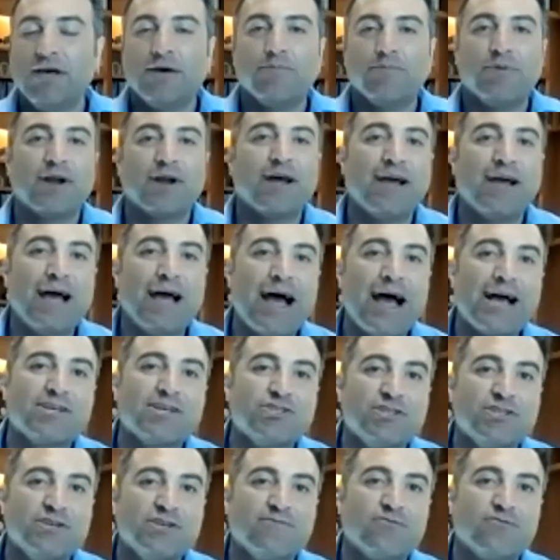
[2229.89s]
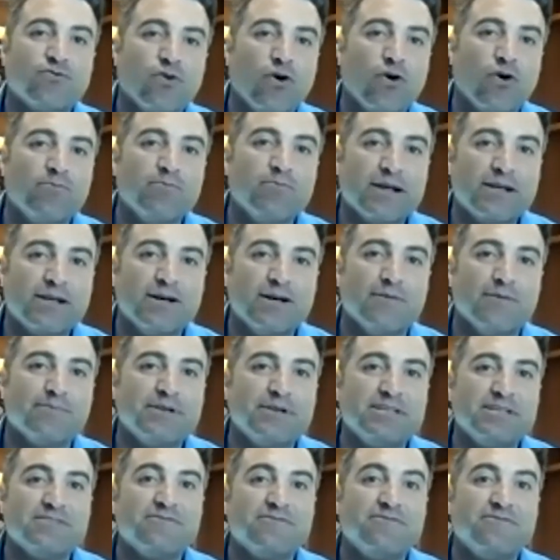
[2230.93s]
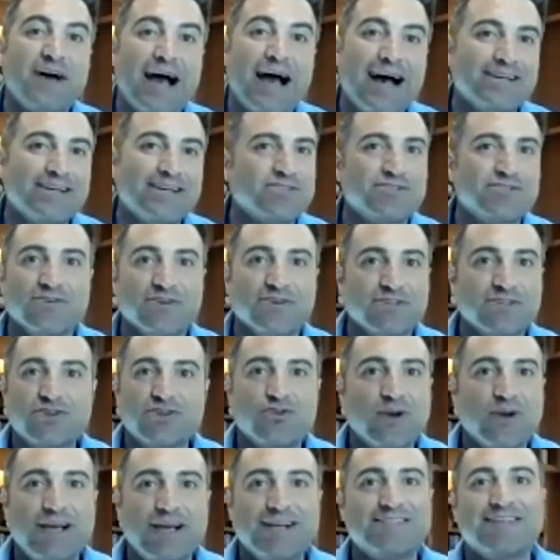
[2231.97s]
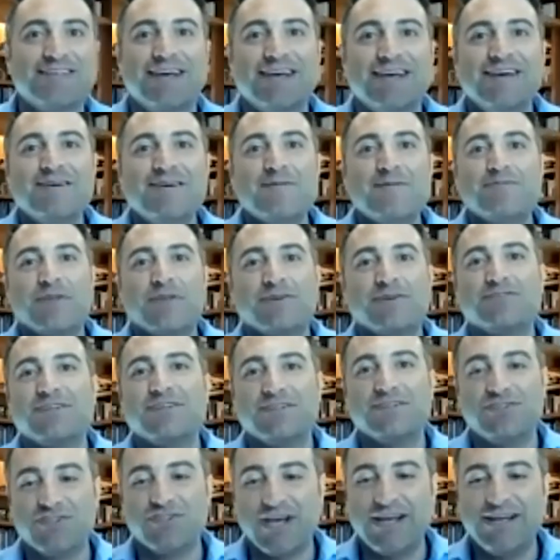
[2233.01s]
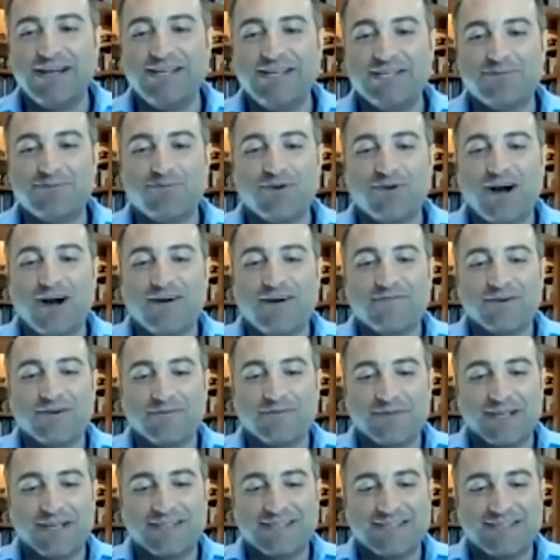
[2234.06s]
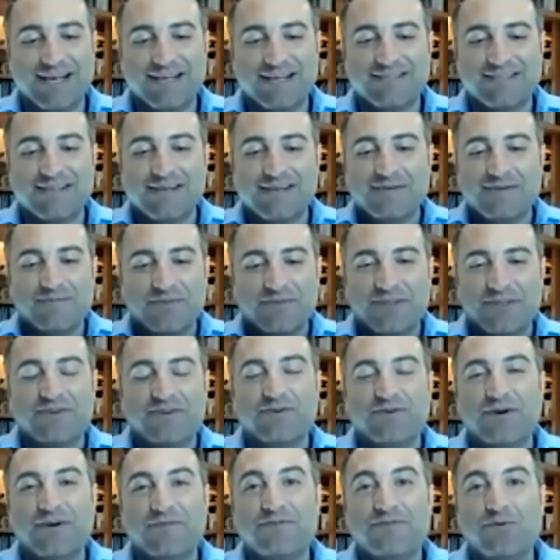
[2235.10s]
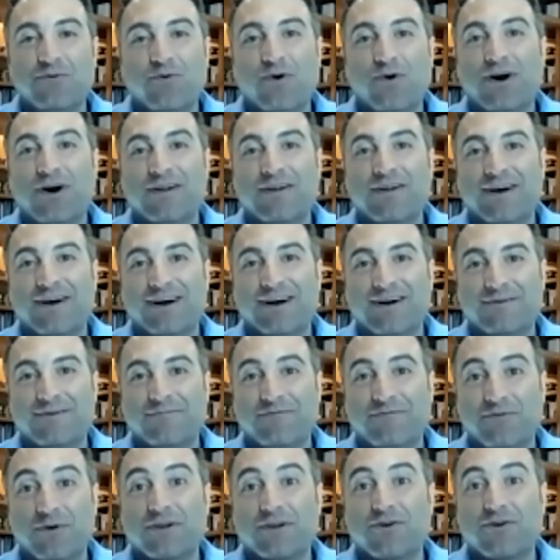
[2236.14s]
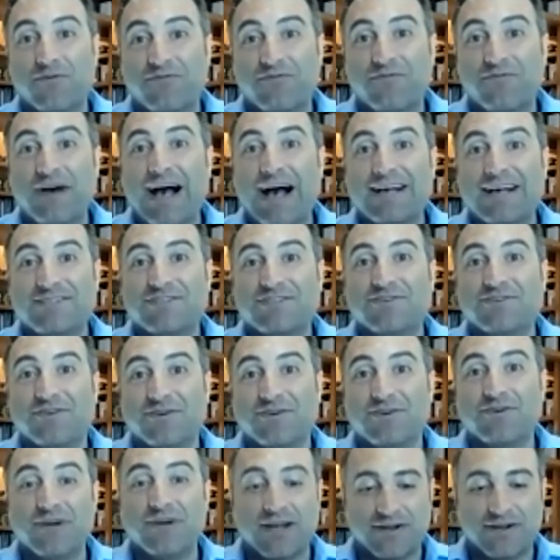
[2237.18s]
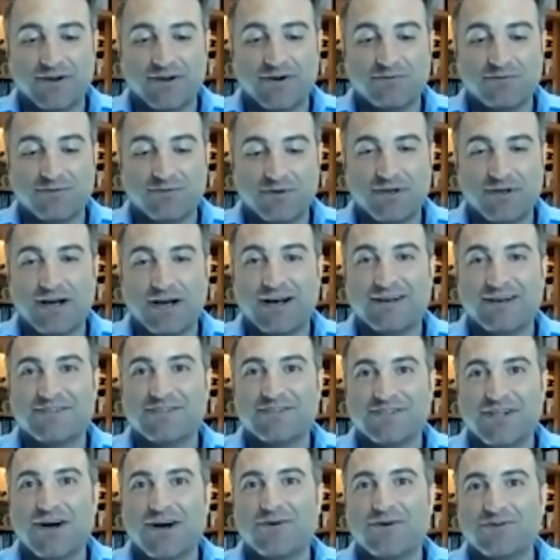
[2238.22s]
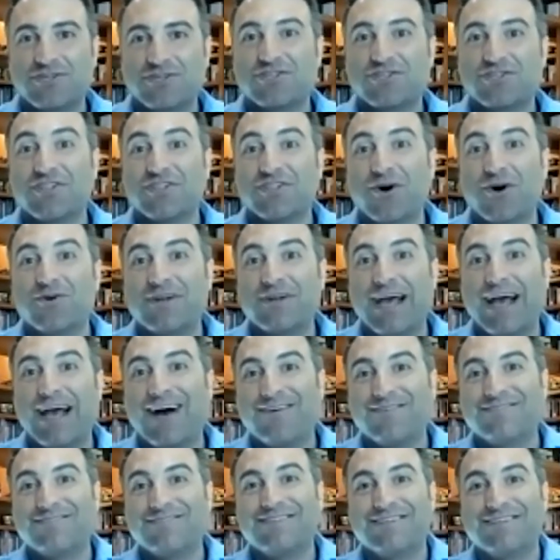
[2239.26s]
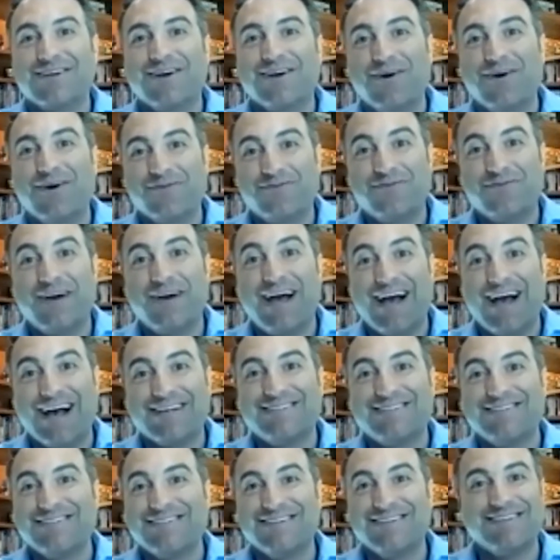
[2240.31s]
But I actually have grown my companies faster. It's crazy. It's like there's a Chinese proverb that says, if you want to go faster, you got to go slow down to go fast.